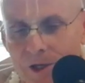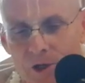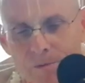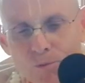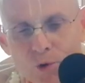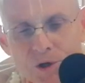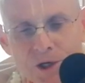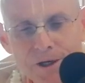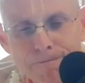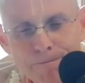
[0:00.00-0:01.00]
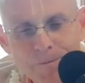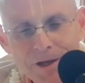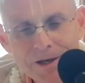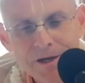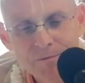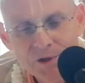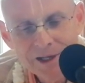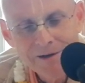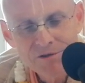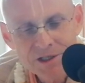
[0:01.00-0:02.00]
get a lot more done.
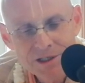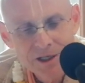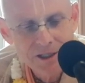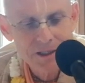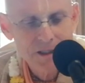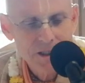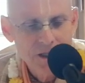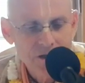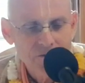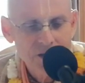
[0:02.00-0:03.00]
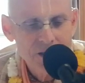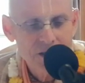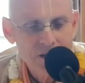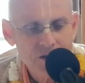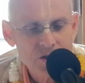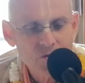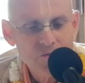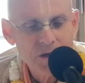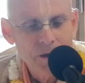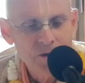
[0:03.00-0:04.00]
But that was not what
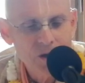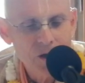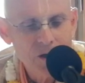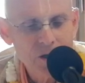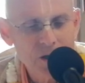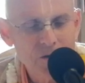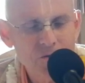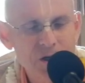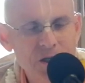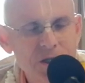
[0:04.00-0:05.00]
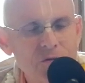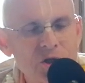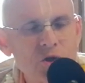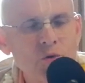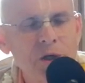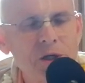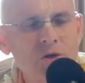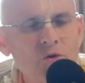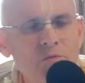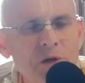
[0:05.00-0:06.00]
Swarup Damodar was was
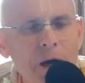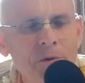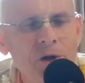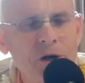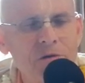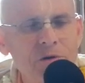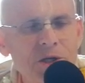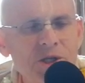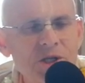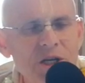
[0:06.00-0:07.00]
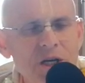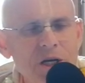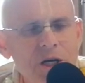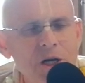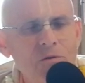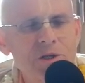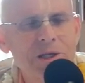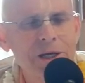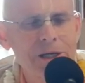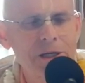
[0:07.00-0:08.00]
doing. Swarup Damodar was
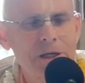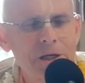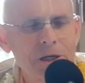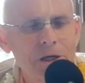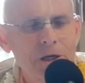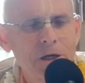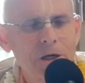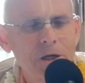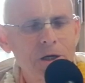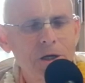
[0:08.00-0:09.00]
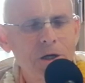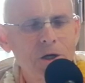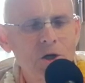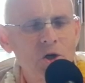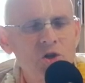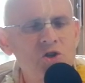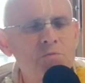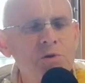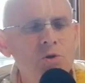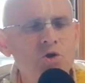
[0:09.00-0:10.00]
was like the
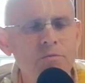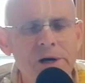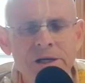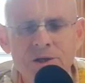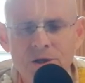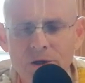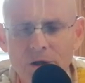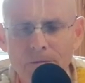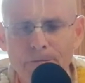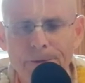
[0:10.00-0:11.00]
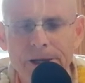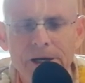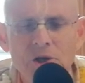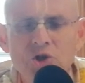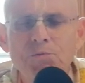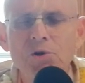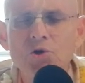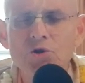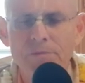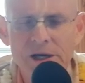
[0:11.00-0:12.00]
spiritual master, the
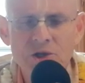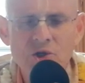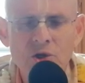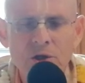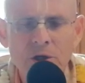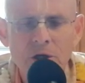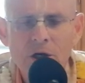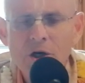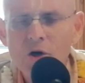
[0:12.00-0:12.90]
spiritual master